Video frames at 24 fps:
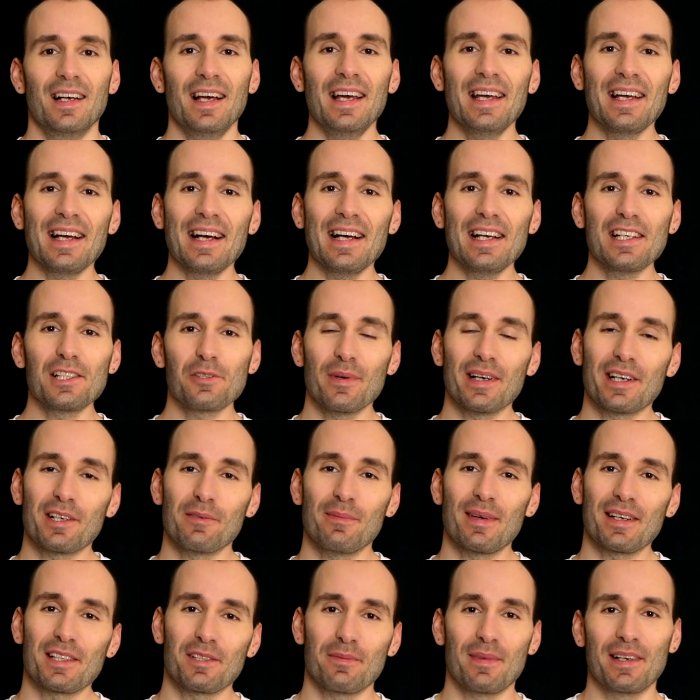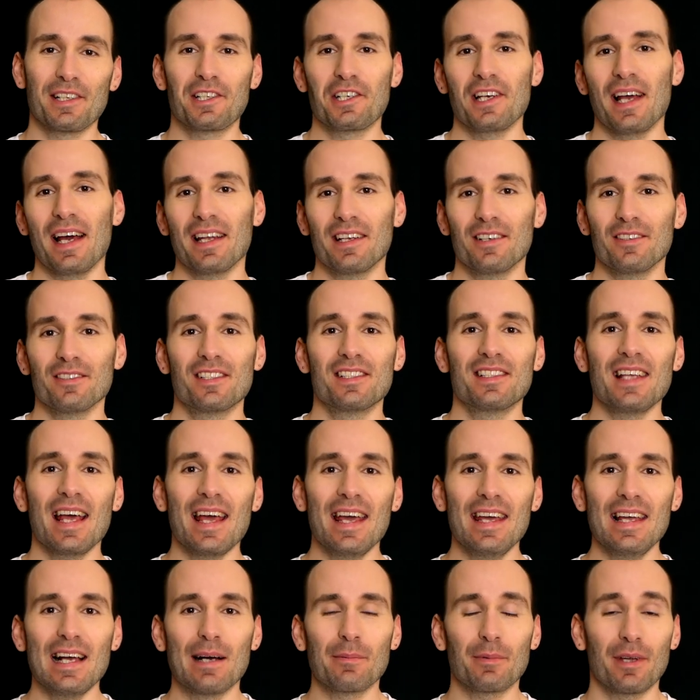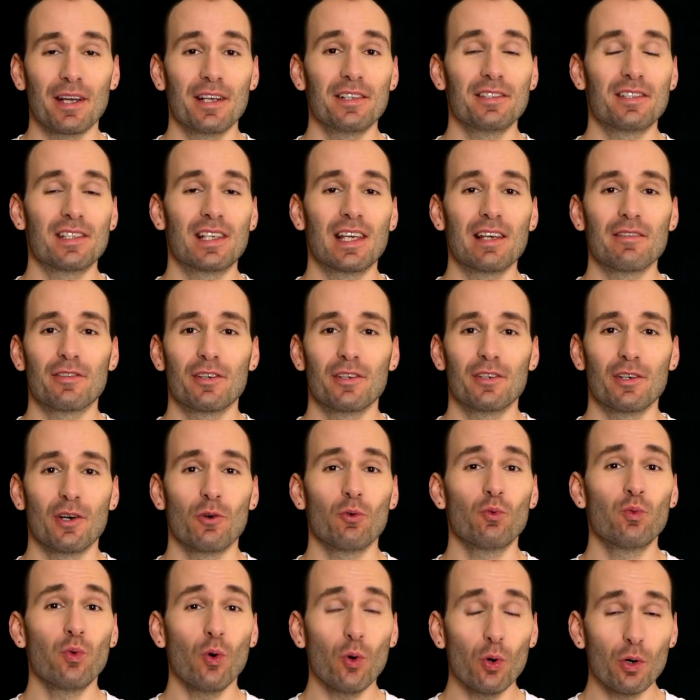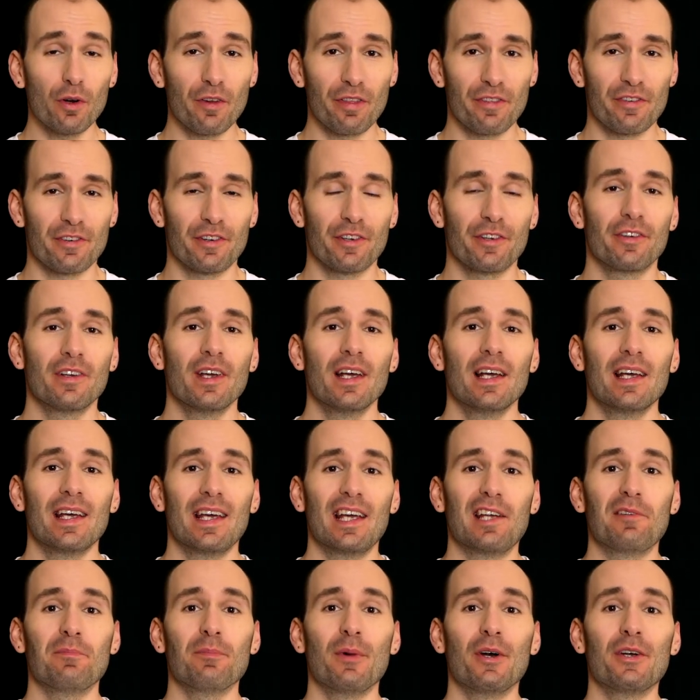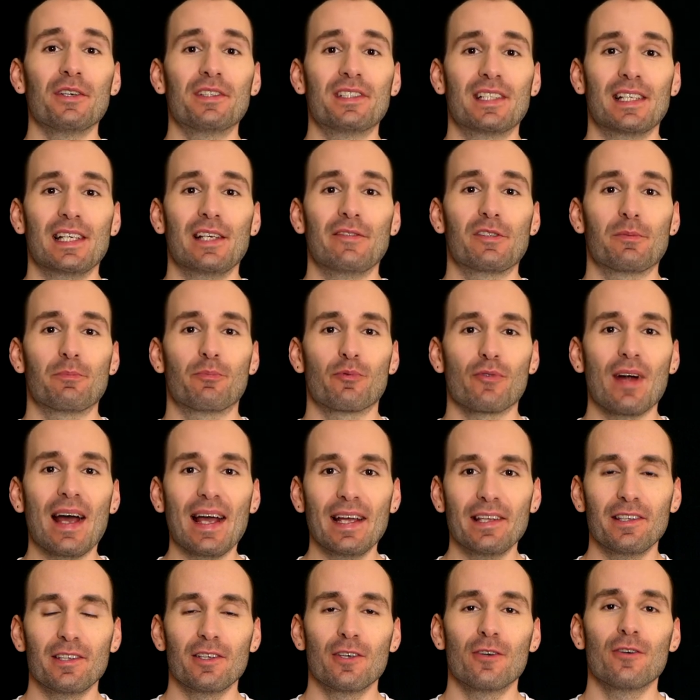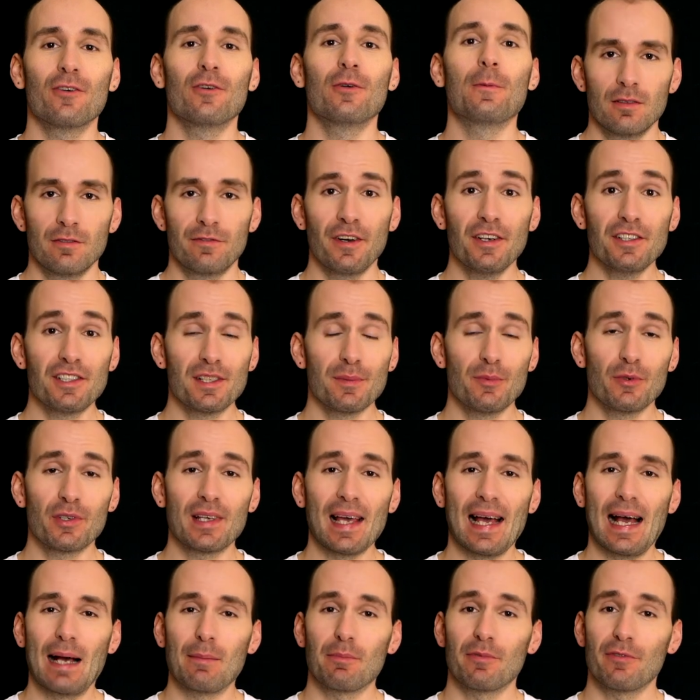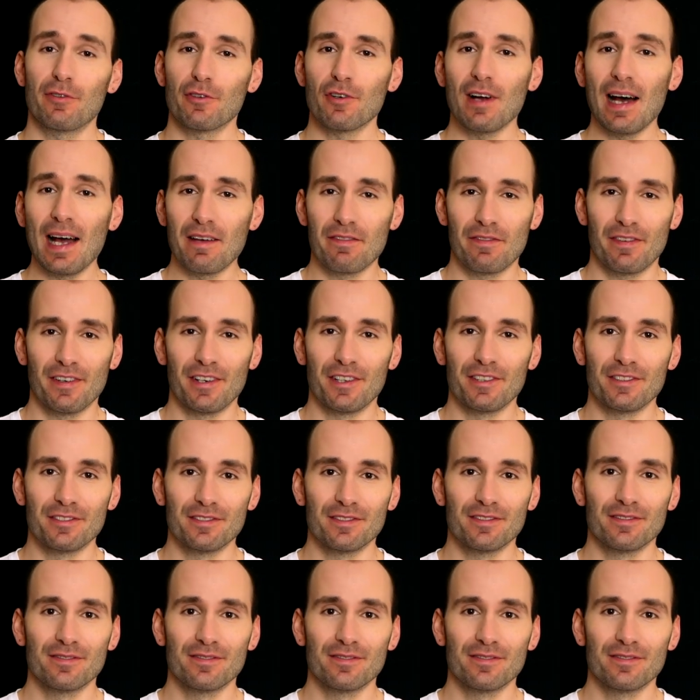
Hey guys, welcome back to my channel. Today I'm going to give you a walkthrough in Motif's brand new photobook app for iPhone.